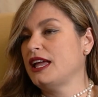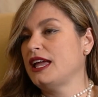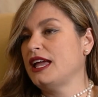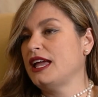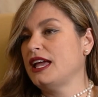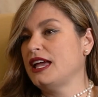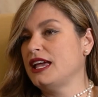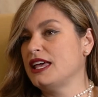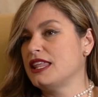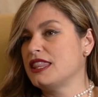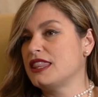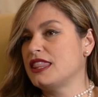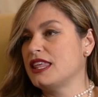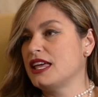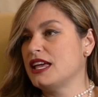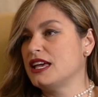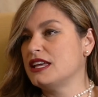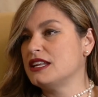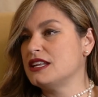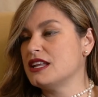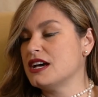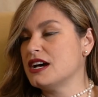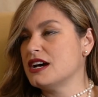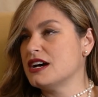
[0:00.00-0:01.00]
And
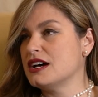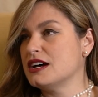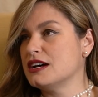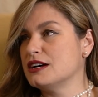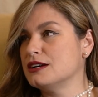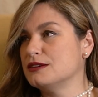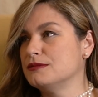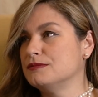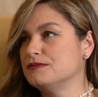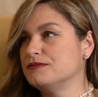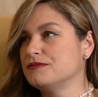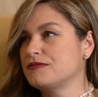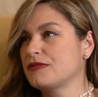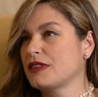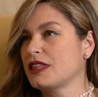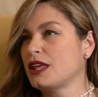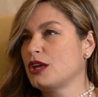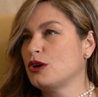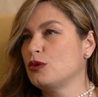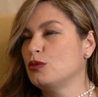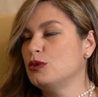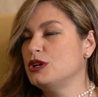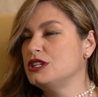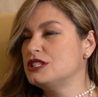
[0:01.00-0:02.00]
then
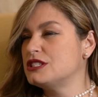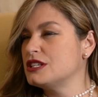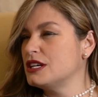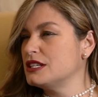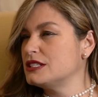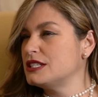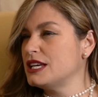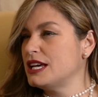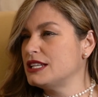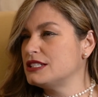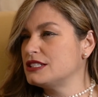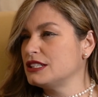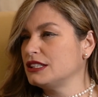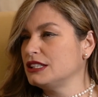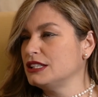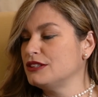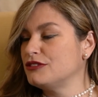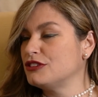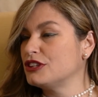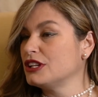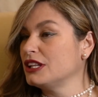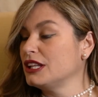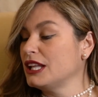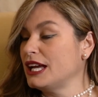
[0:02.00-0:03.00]
we just had
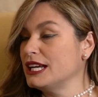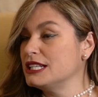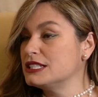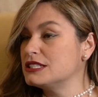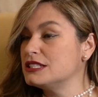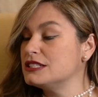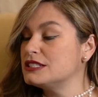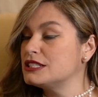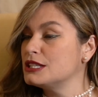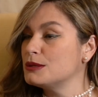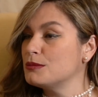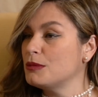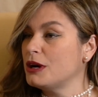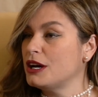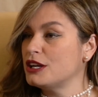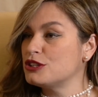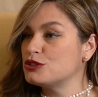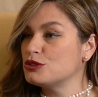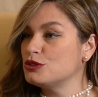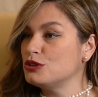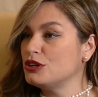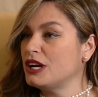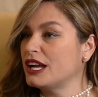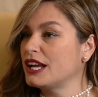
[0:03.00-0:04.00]
delivered a licensing
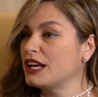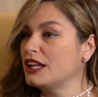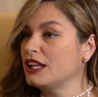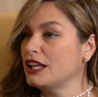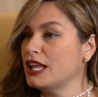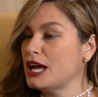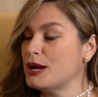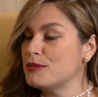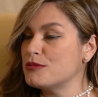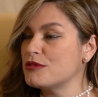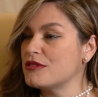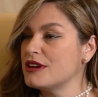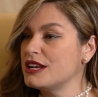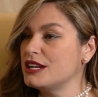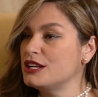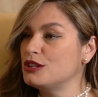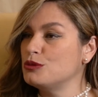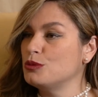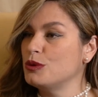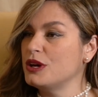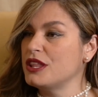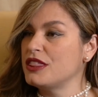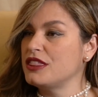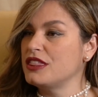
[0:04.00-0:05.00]
module. I collaborated
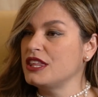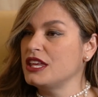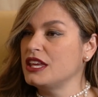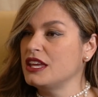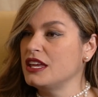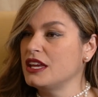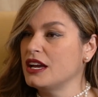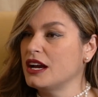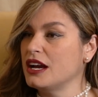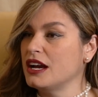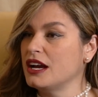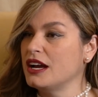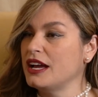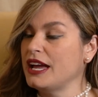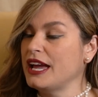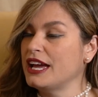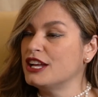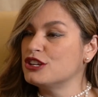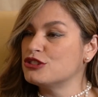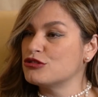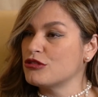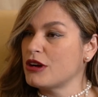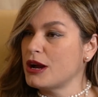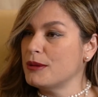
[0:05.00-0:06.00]
with the
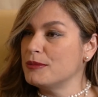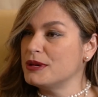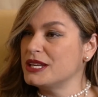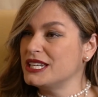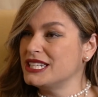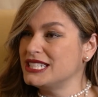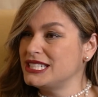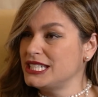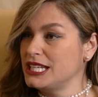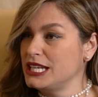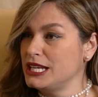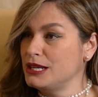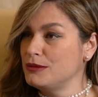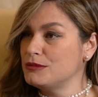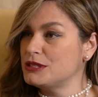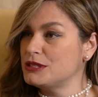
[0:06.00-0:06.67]
Andromeda team,